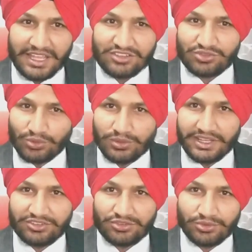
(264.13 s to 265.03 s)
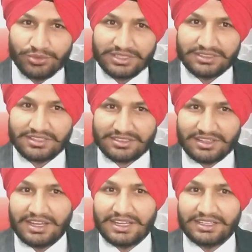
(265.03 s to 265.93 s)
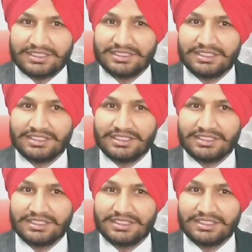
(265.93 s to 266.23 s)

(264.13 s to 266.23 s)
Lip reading: as old as true as the sky.